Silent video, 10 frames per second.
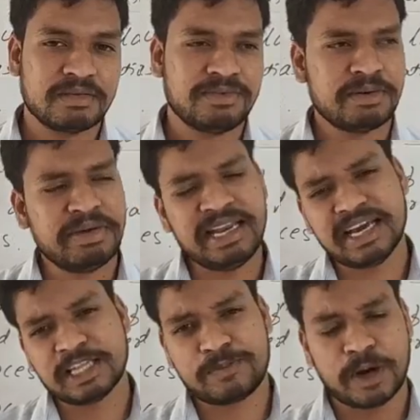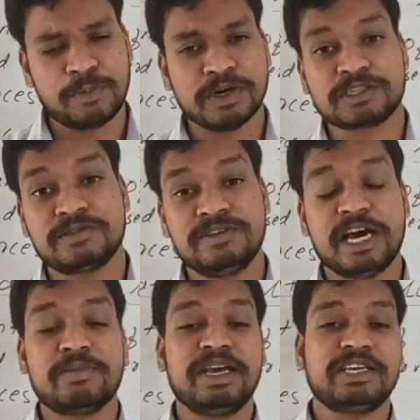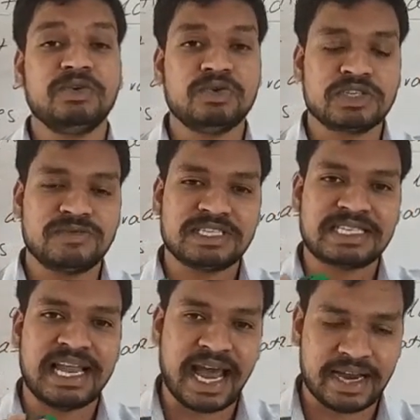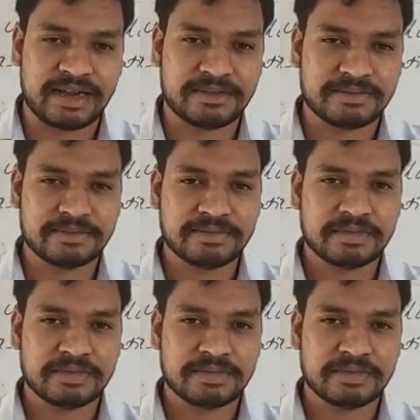For many other purposes, we are making use of this land.